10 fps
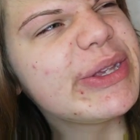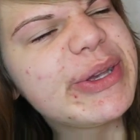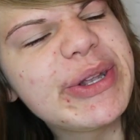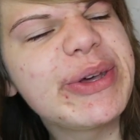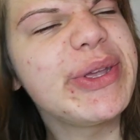
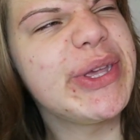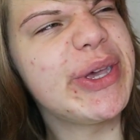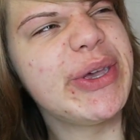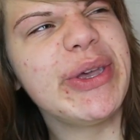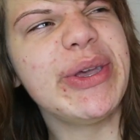it like
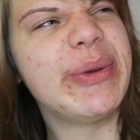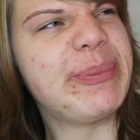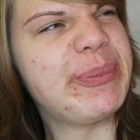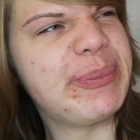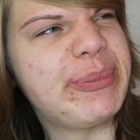
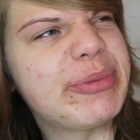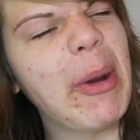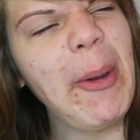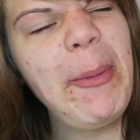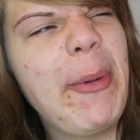
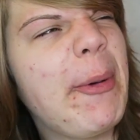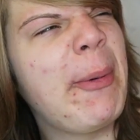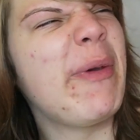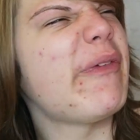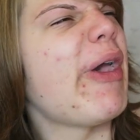
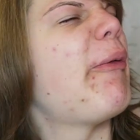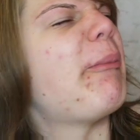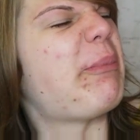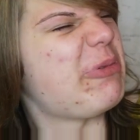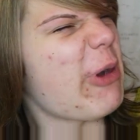broke without
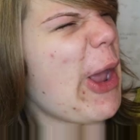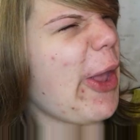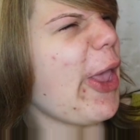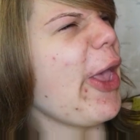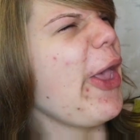
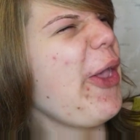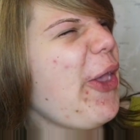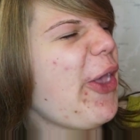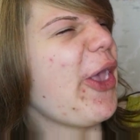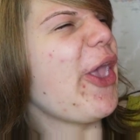breaking.
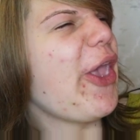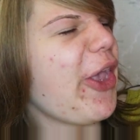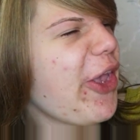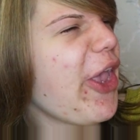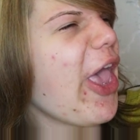
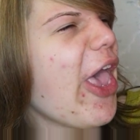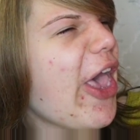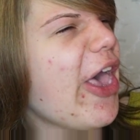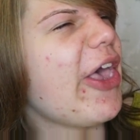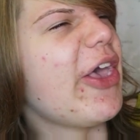
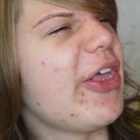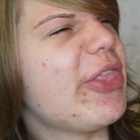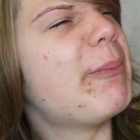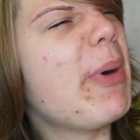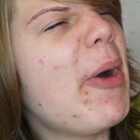Yeah,
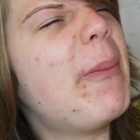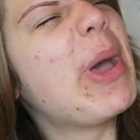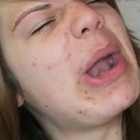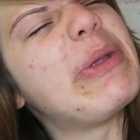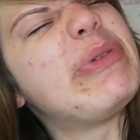the bulb
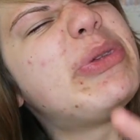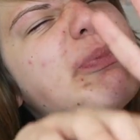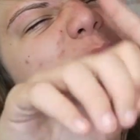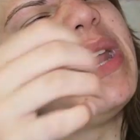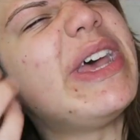kind of
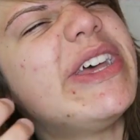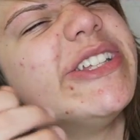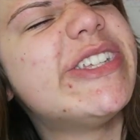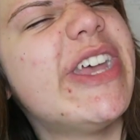split.